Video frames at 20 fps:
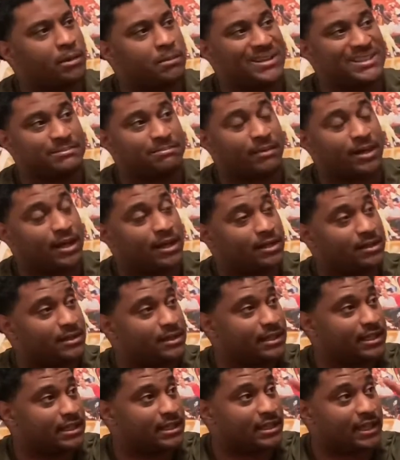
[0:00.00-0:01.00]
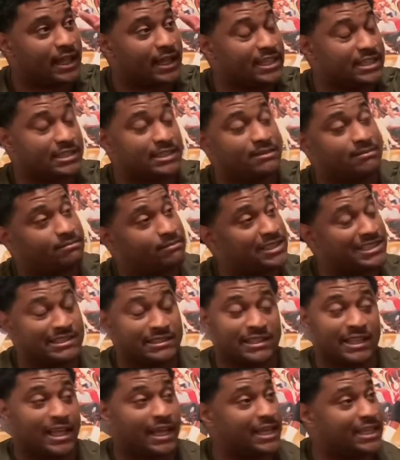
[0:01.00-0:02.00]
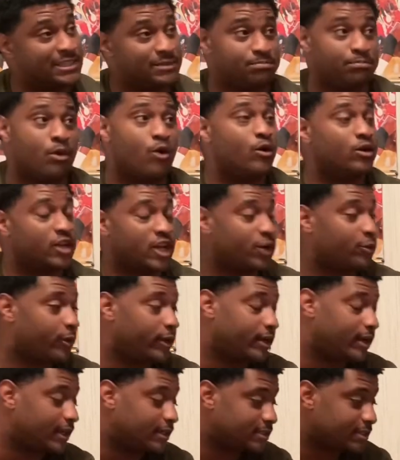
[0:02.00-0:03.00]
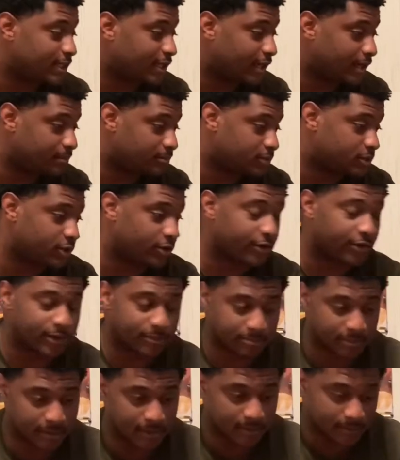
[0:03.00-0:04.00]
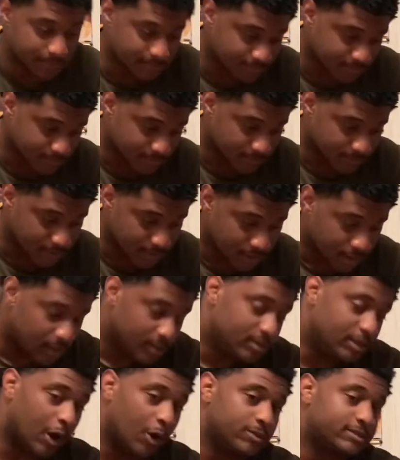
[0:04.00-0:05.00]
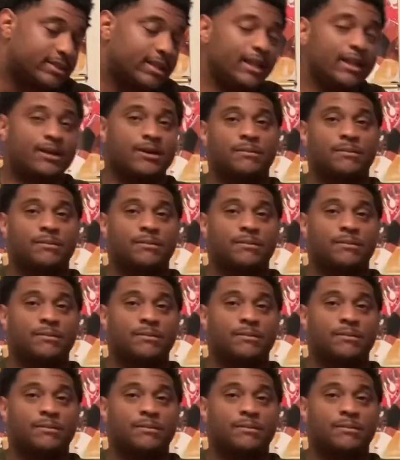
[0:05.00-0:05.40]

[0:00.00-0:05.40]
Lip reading: that's my, it's pouring out right outside. Sorry, but dope sneaker,